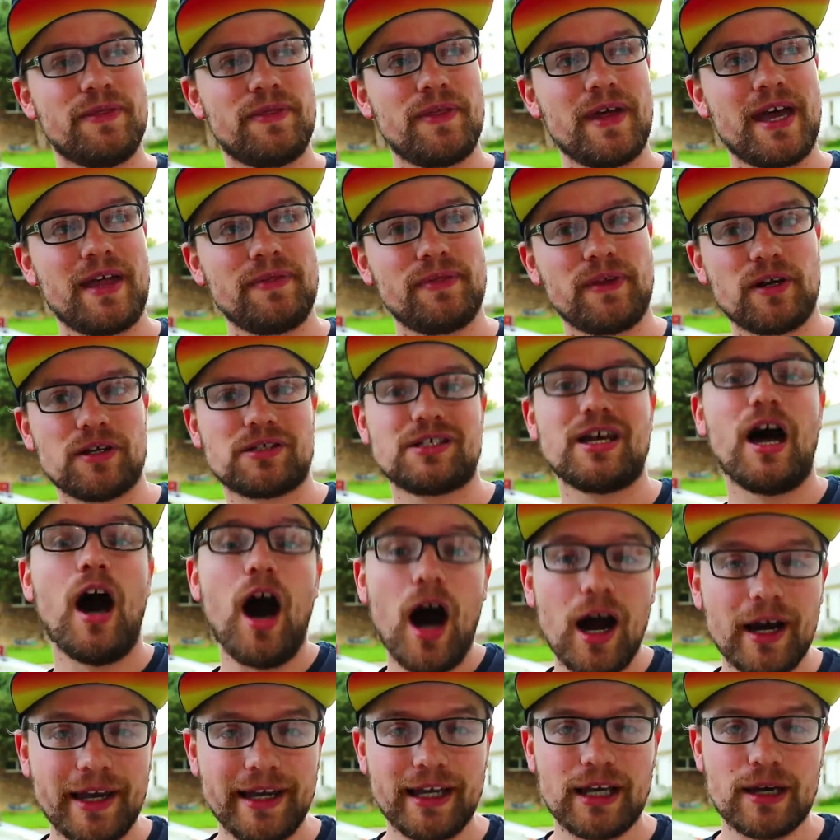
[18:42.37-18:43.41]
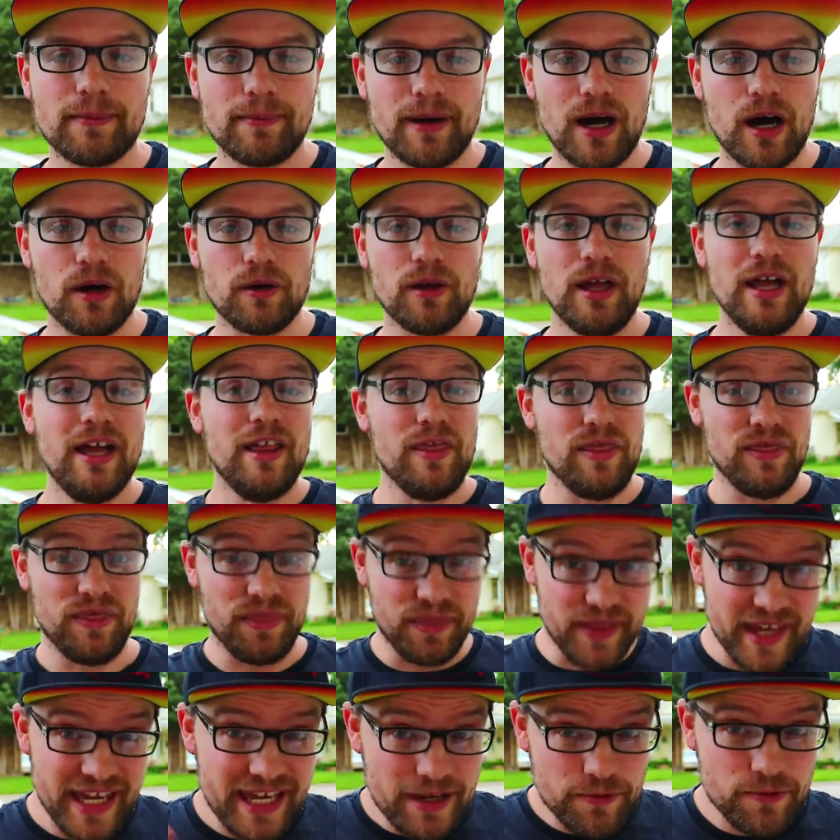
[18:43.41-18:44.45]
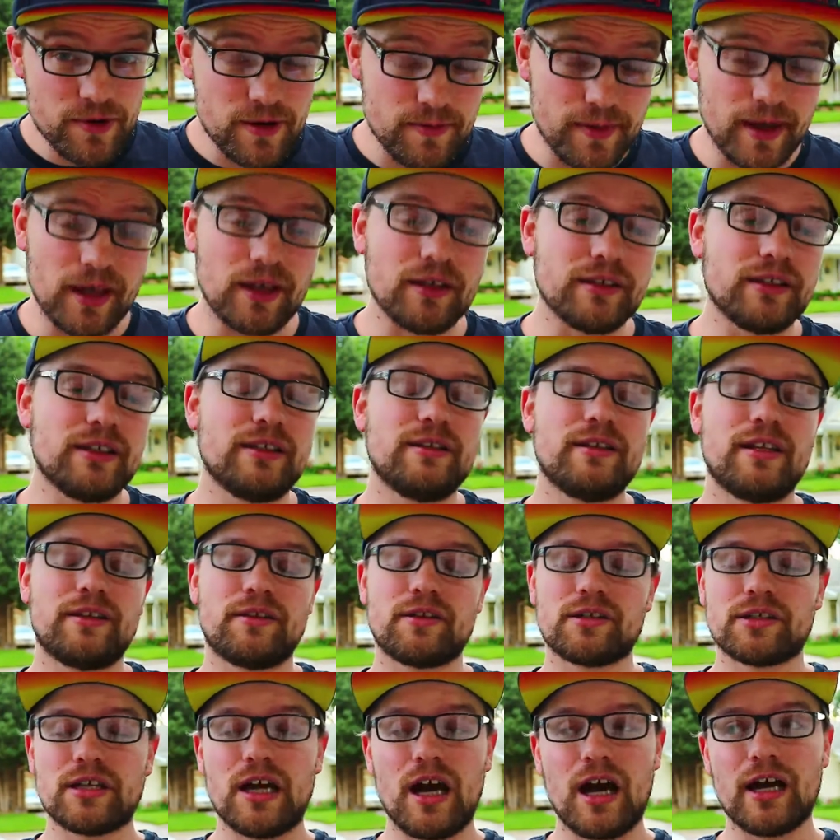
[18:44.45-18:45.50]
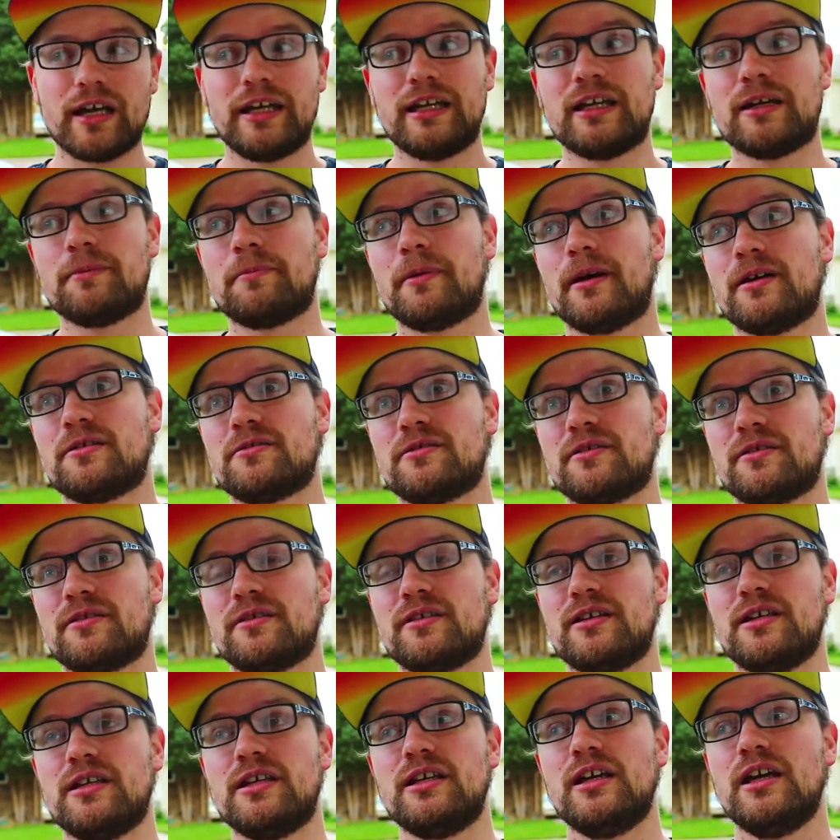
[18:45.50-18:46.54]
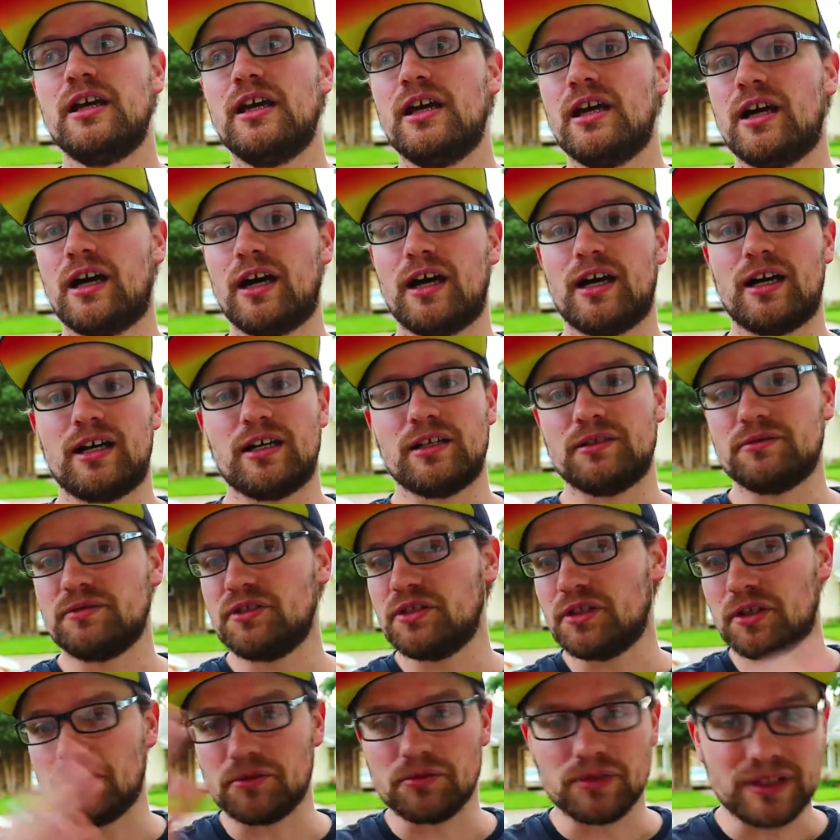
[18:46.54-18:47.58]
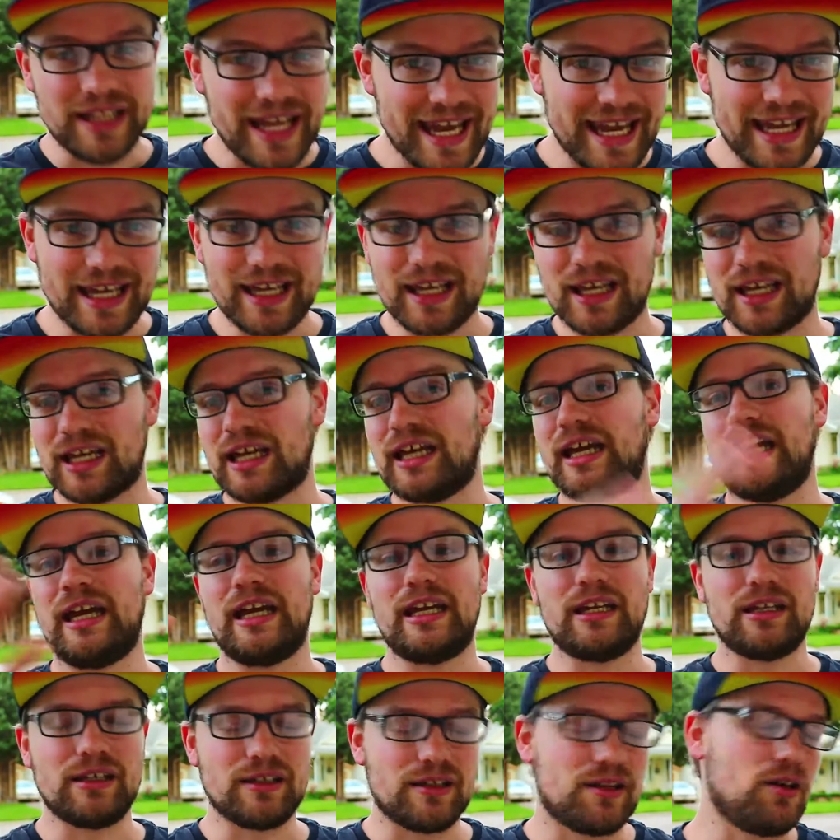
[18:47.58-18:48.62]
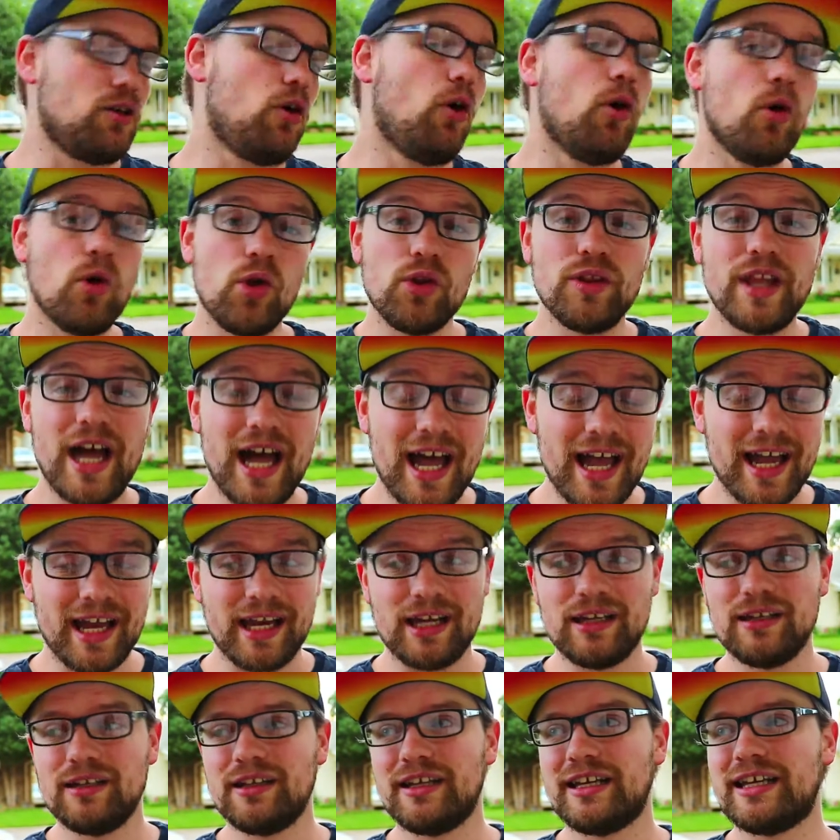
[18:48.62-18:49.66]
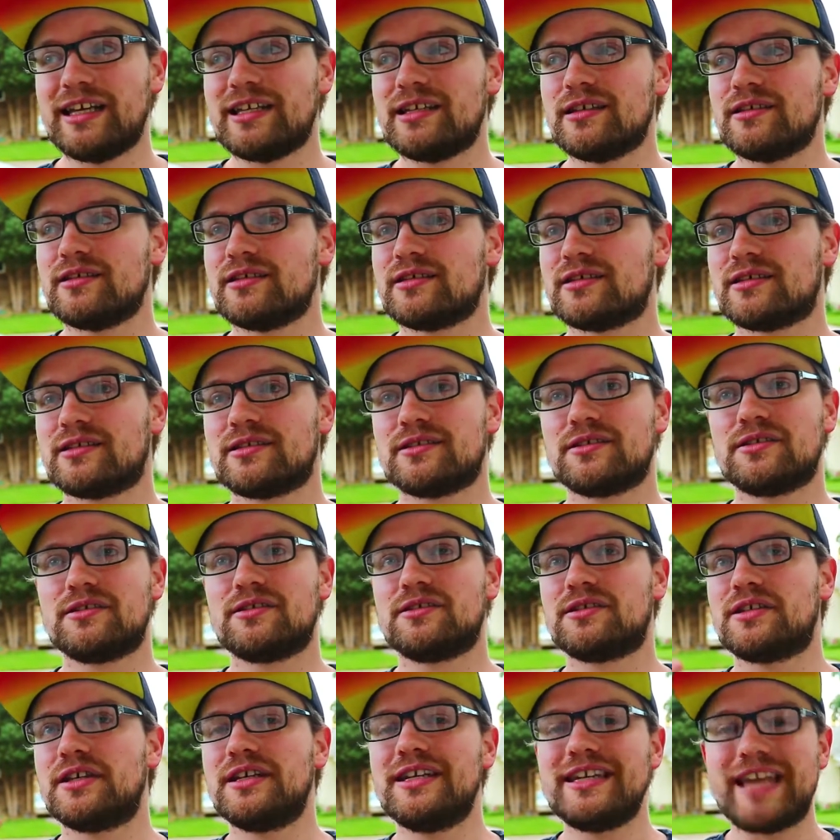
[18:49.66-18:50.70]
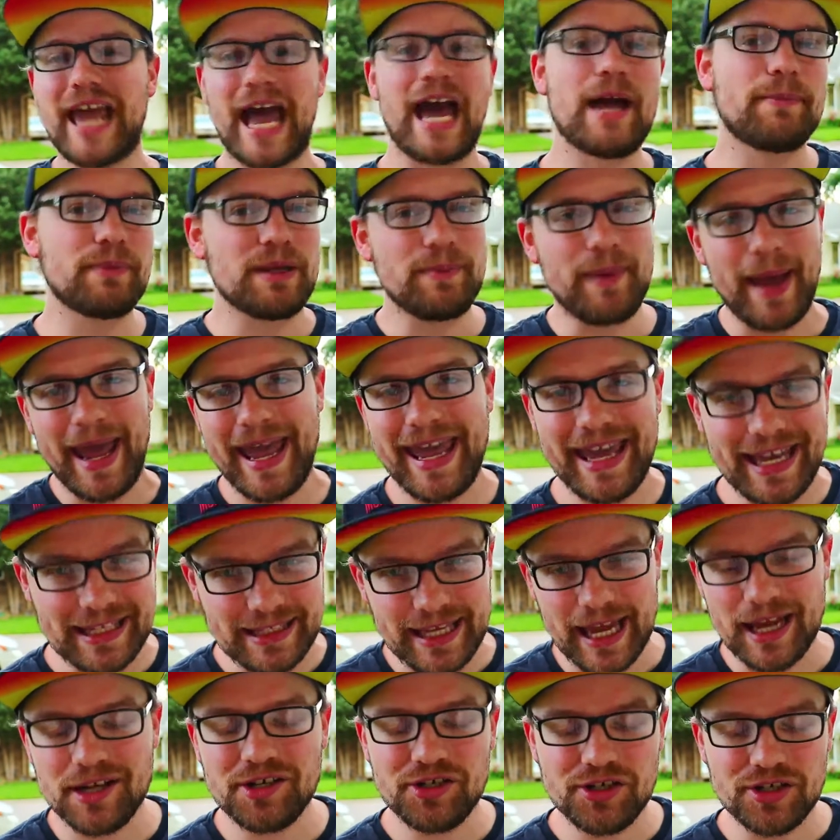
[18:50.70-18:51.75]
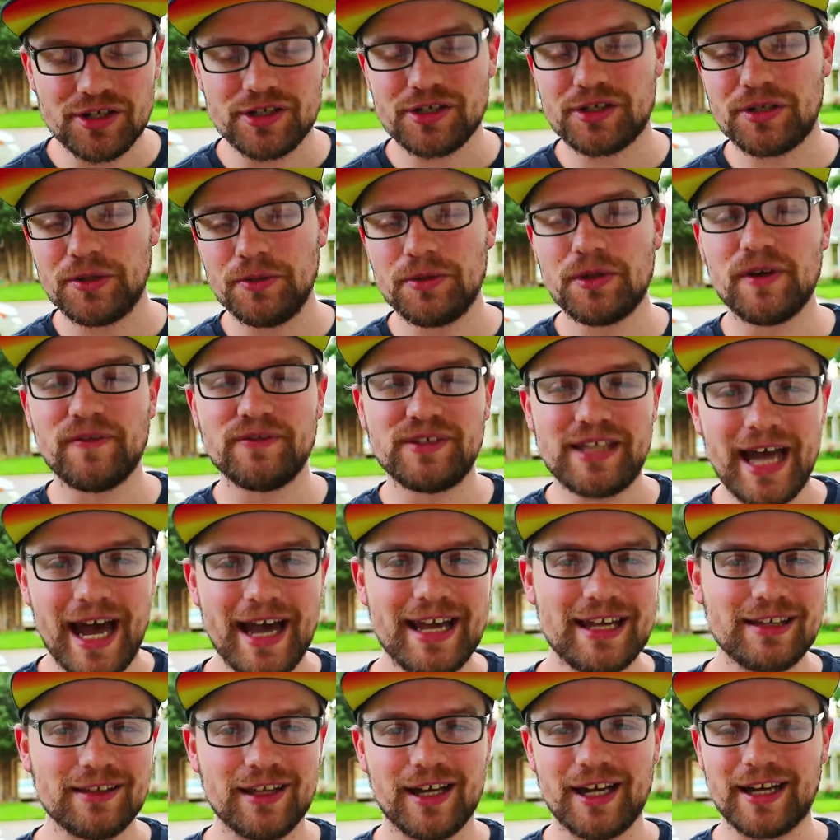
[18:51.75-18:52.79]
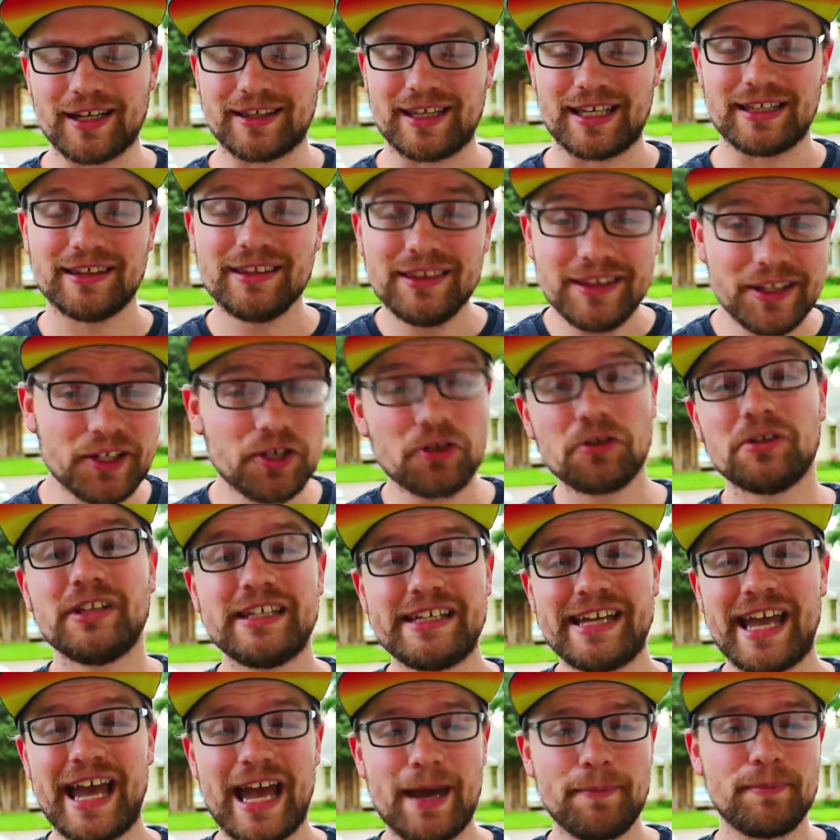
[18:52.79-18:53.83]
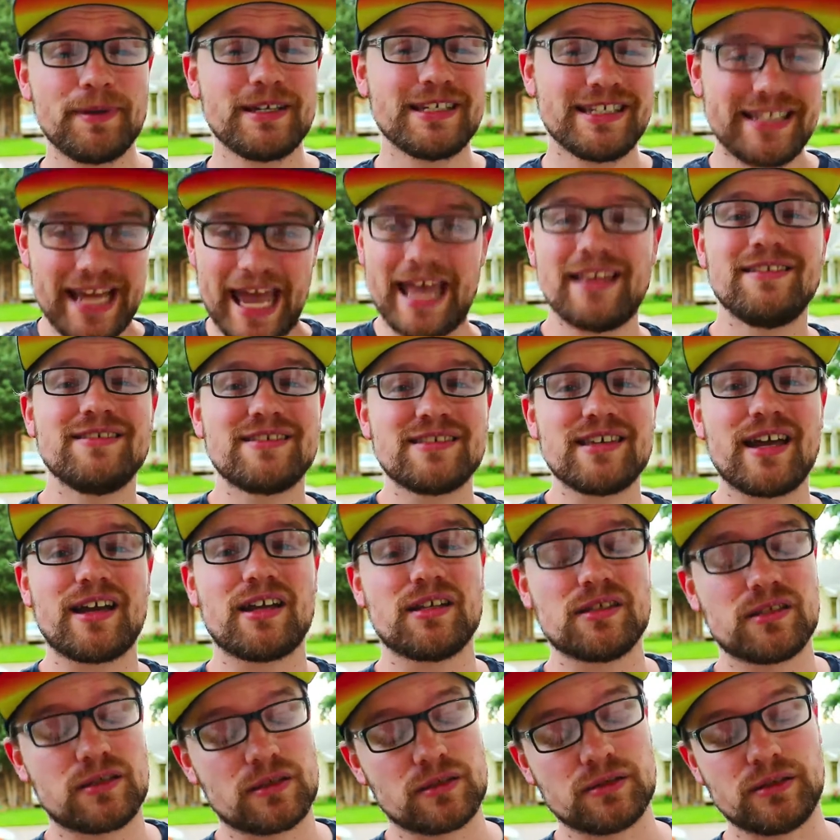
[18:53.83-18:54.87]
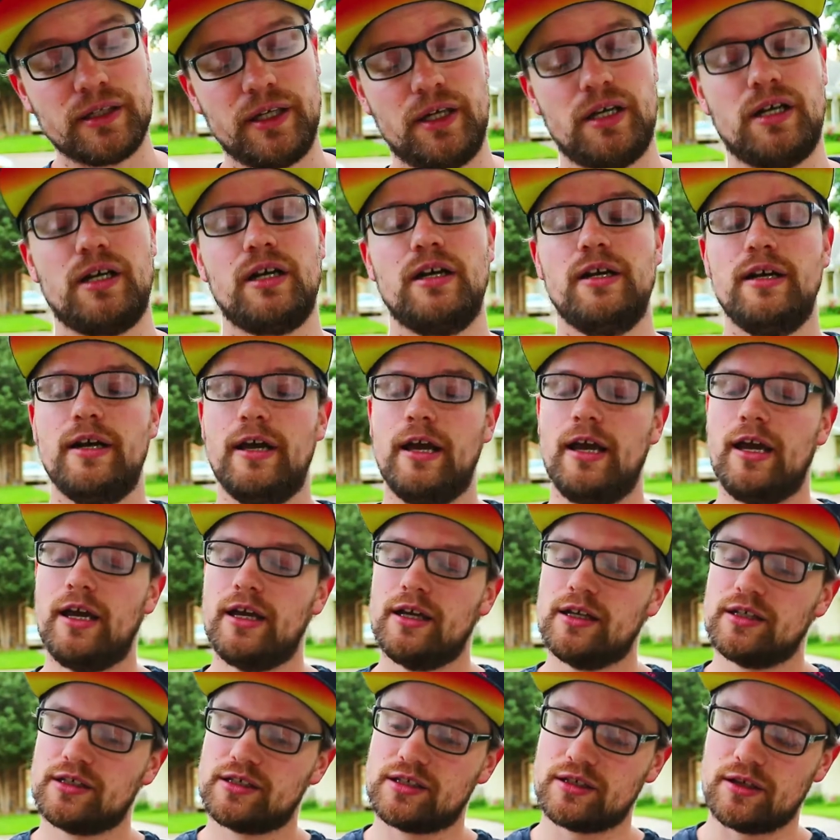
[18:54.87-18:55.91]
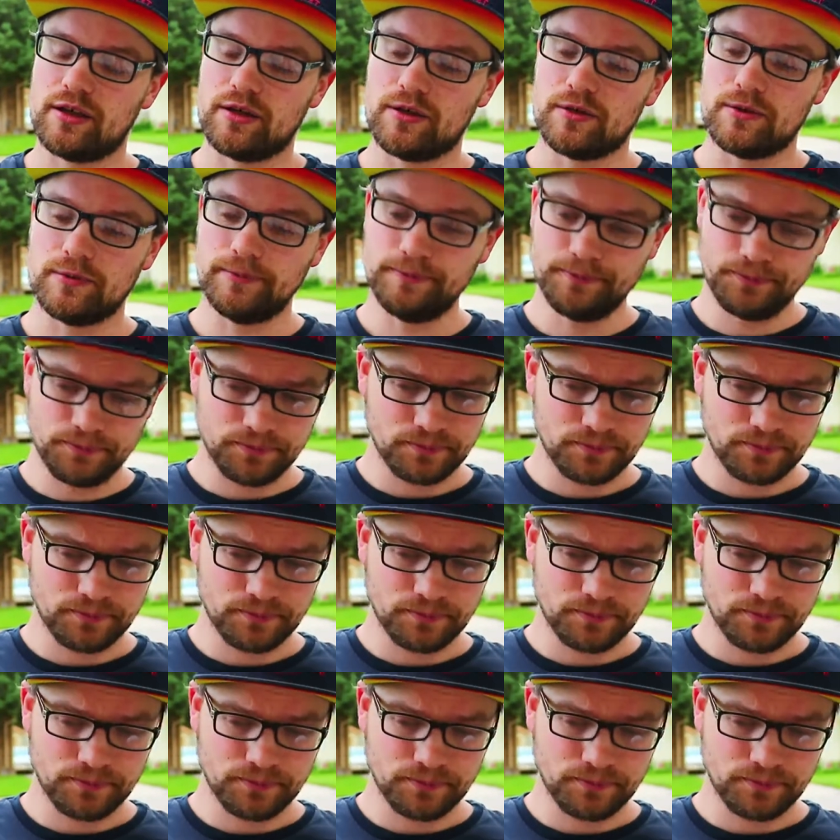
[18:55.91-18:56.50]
that they're talking about the rebellion, that they're talking about the uh, you know, Leia and the whole nine, is to not be paying attention to the dialogue that literally happened ten seconds earlier. So